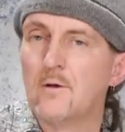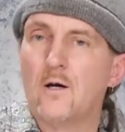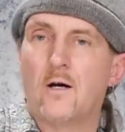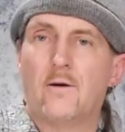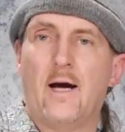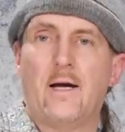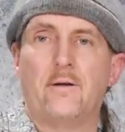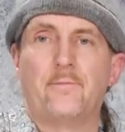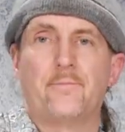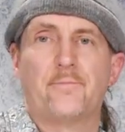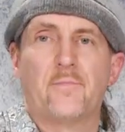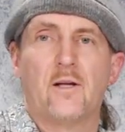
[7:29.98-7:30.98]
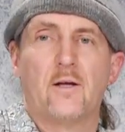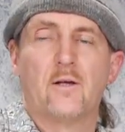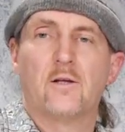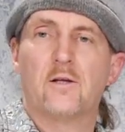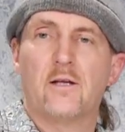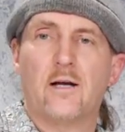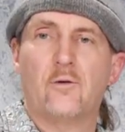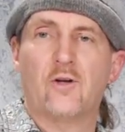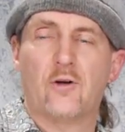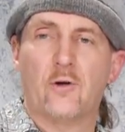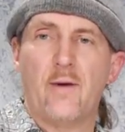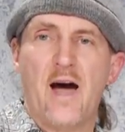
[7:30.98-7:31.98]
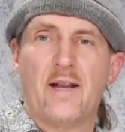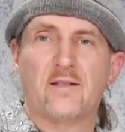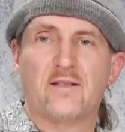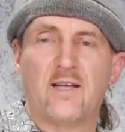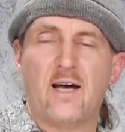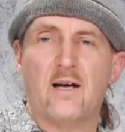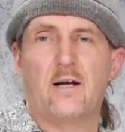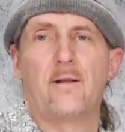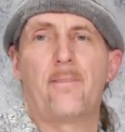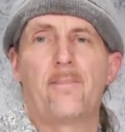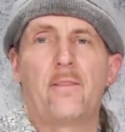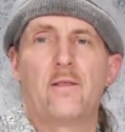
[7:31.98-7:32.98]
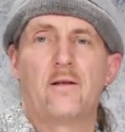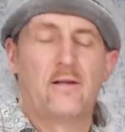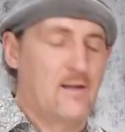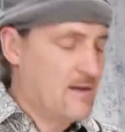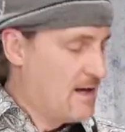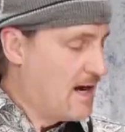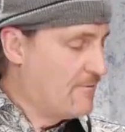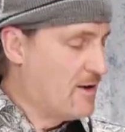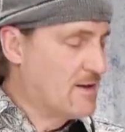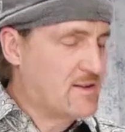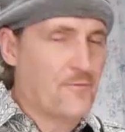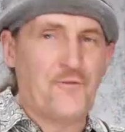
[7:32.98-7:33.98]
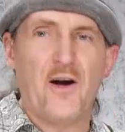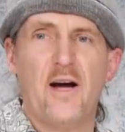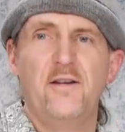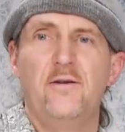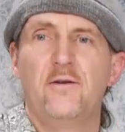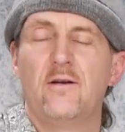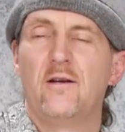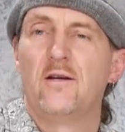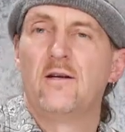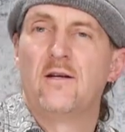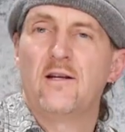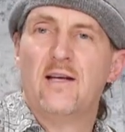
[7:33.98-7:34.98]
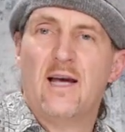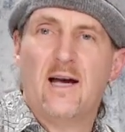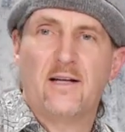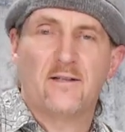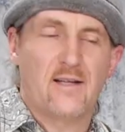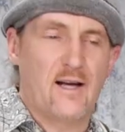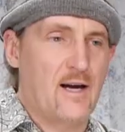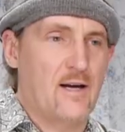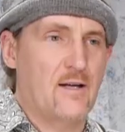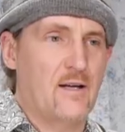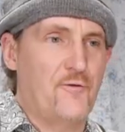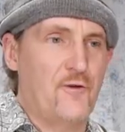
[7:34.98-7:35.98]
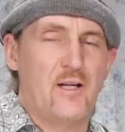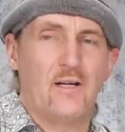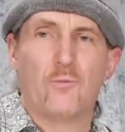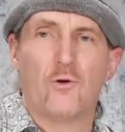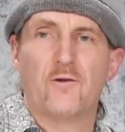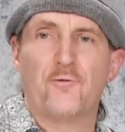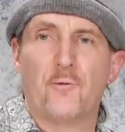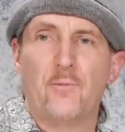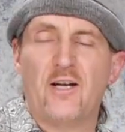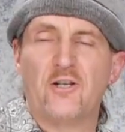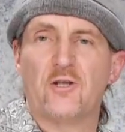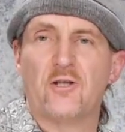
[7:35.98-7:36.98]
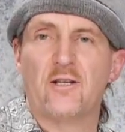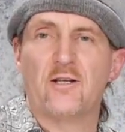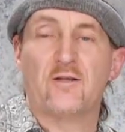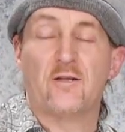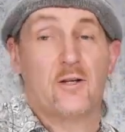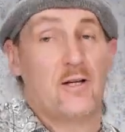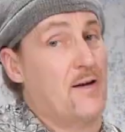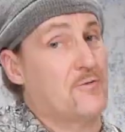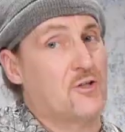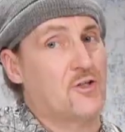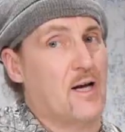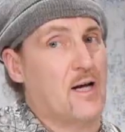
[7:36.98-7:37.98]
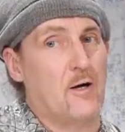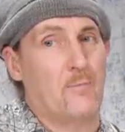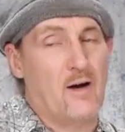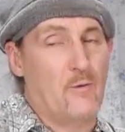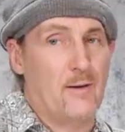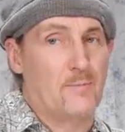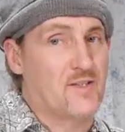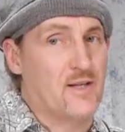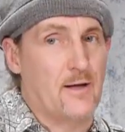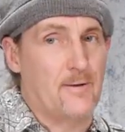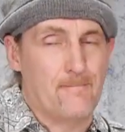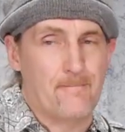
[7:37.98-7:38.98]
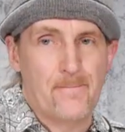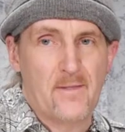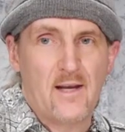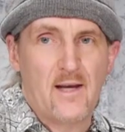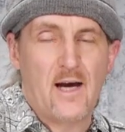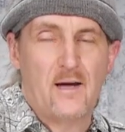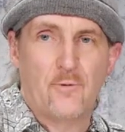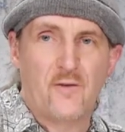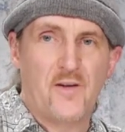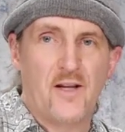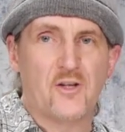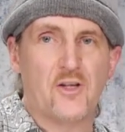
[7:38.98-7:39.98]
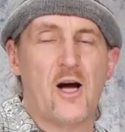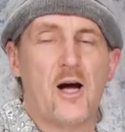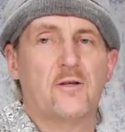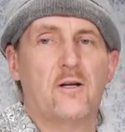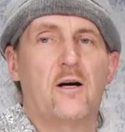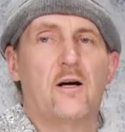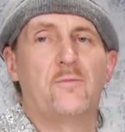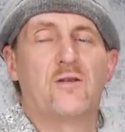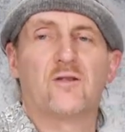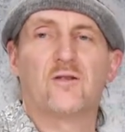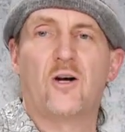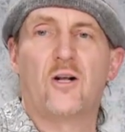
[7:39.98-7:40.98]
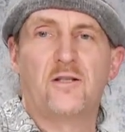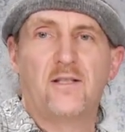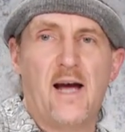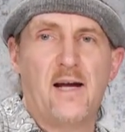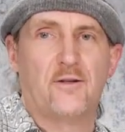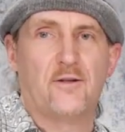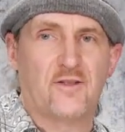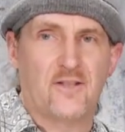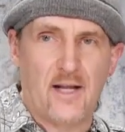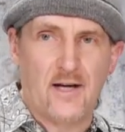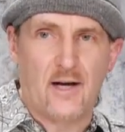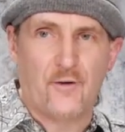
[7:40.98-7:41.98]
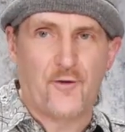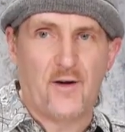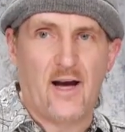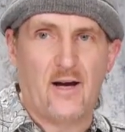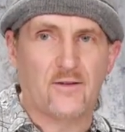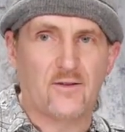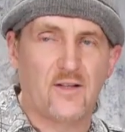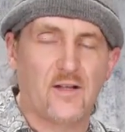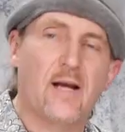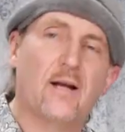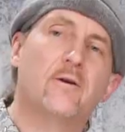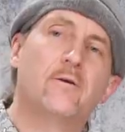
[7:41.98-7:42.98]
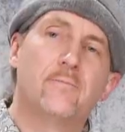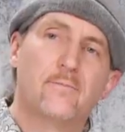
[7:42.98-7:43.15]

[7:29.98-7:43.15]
All right, good luck with your chromatic scale. Have lots of fun, and if you need more information in this, you're going to have to check out my website at riffninja.com. This is Colin Daniels signing out for now. See you later.